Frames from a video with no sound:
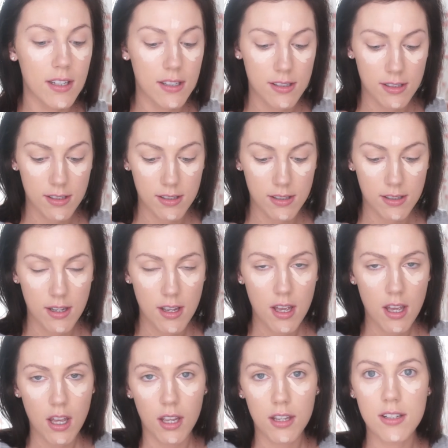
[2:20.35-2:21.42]

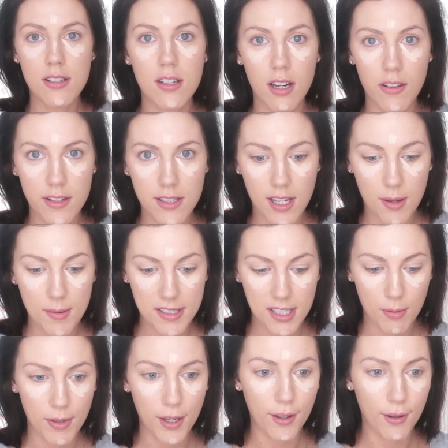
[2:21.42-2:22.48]
I use it all the time. It's
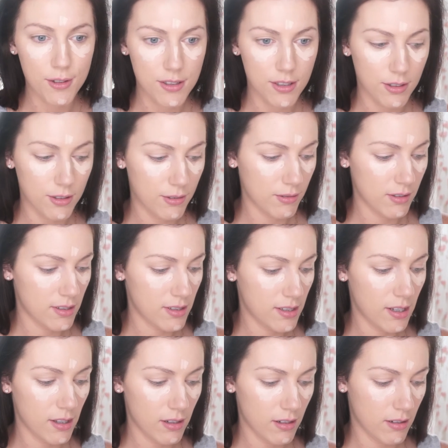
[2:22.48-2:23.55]
like my go-to
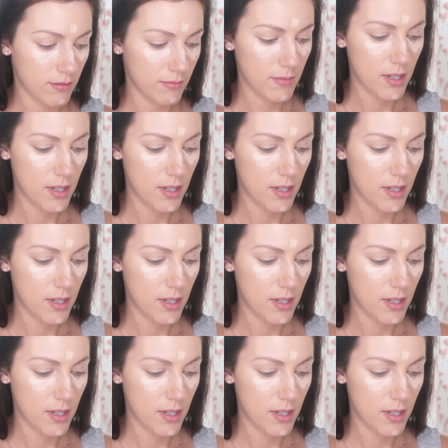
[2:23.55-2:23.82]
concealer.